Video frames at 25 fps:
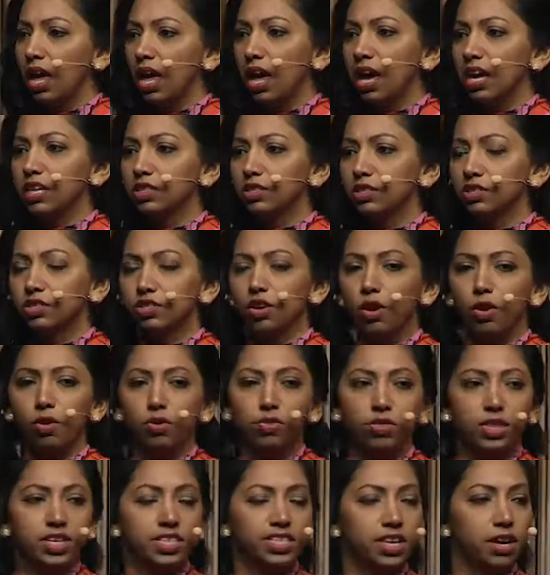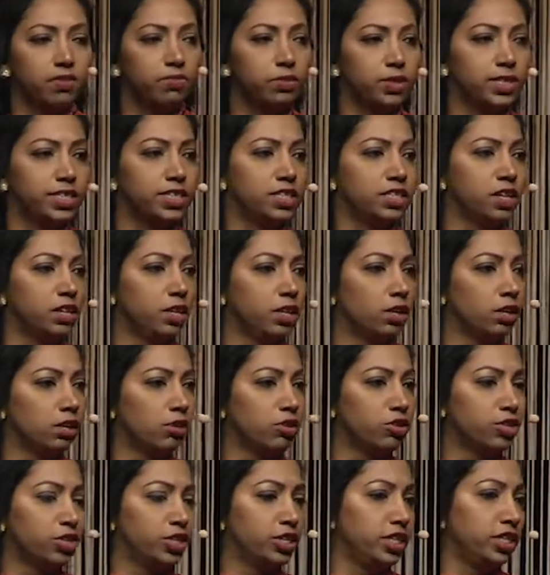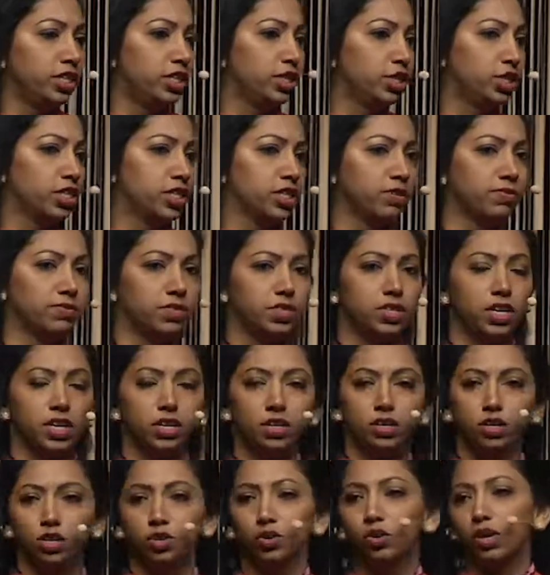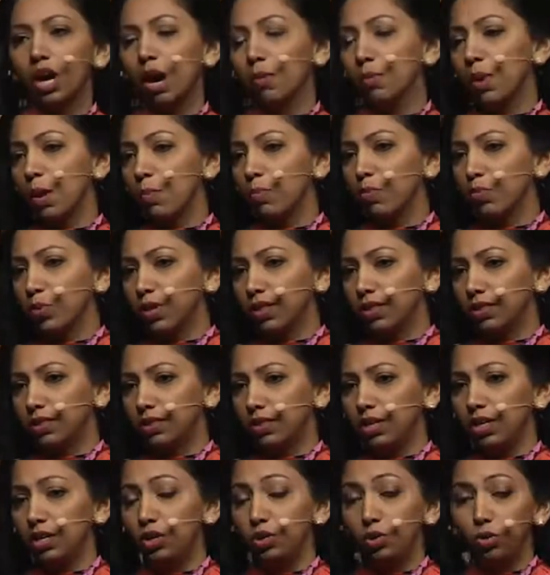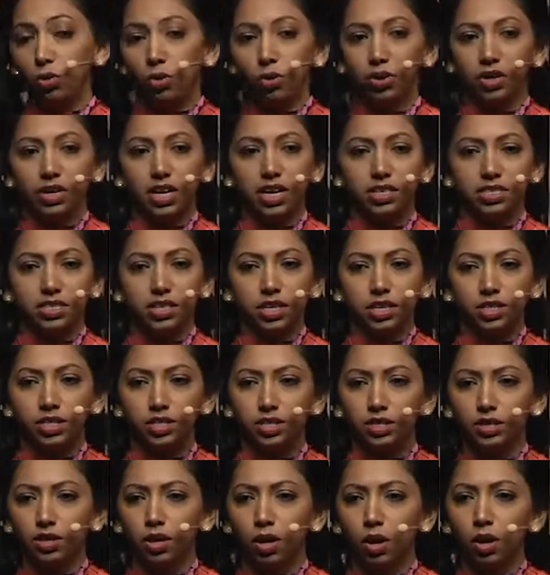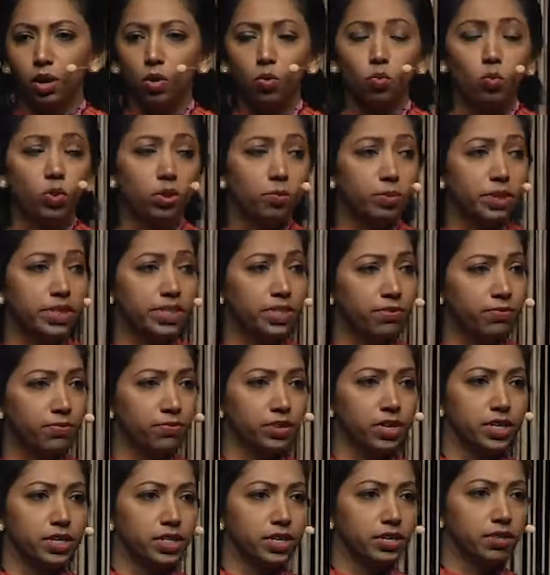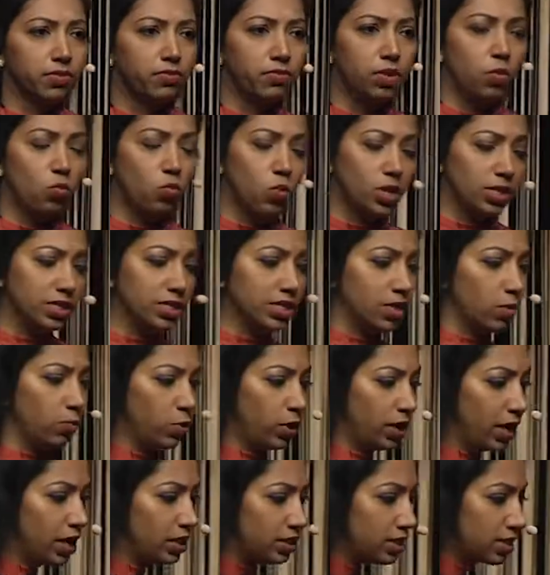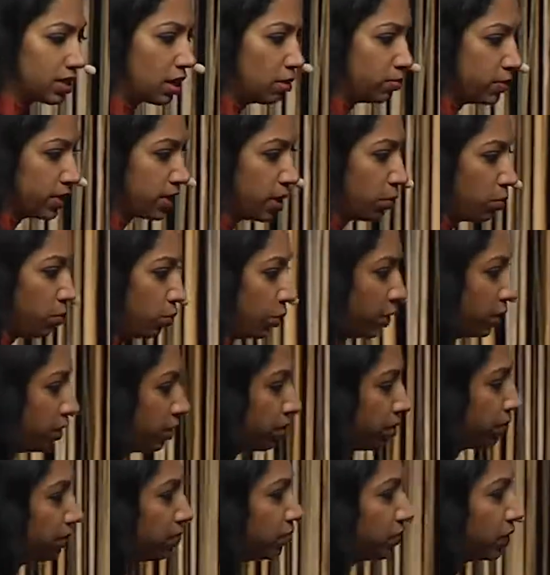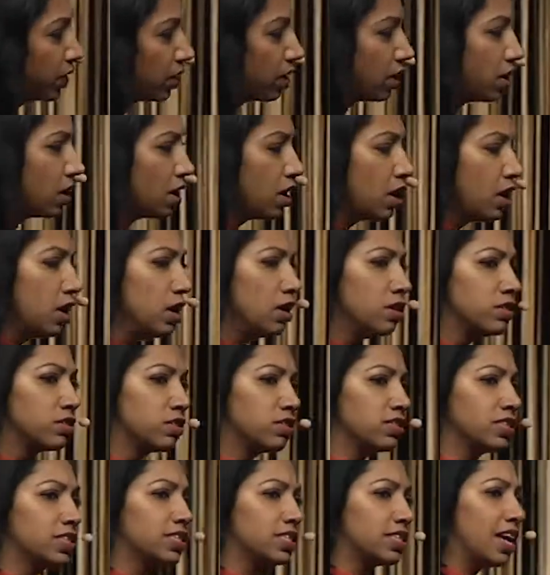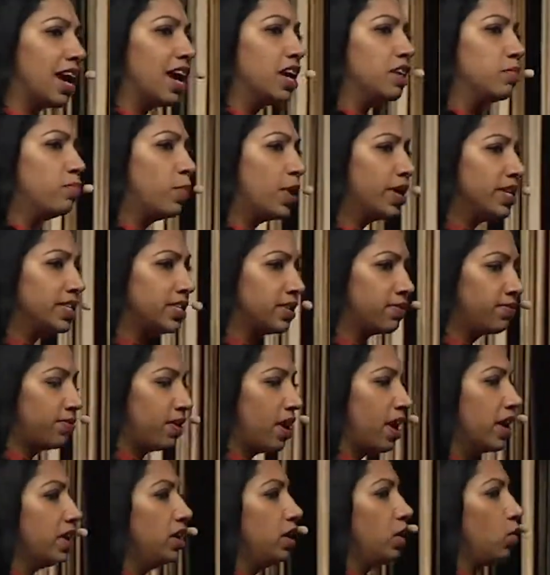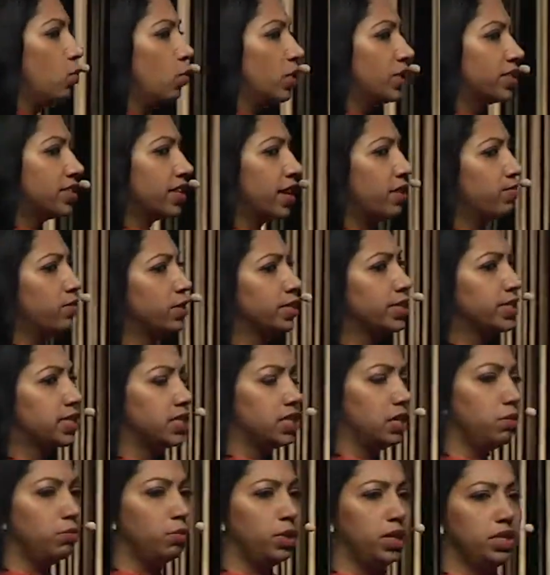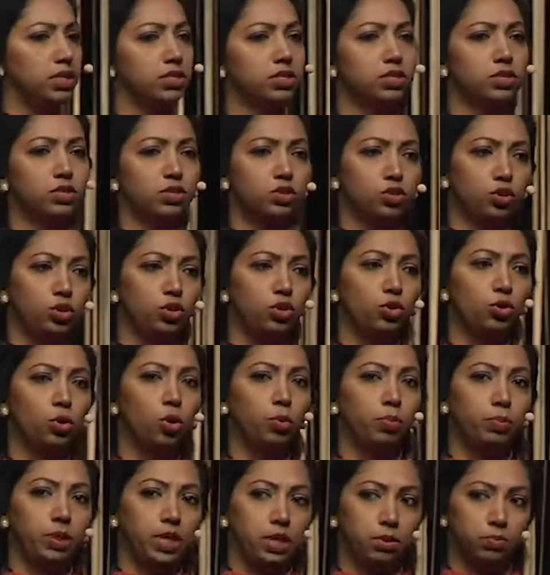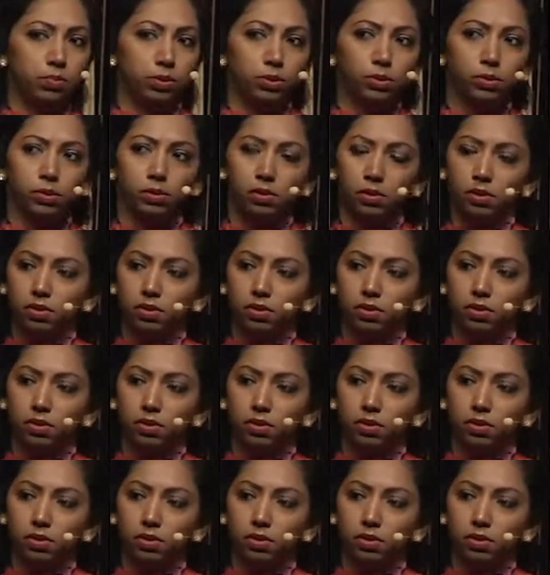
And so the diversity and inclusion initiatives that you come up with in your organization will be different from what someone else comes up with. So start by defining what diversity means to your people.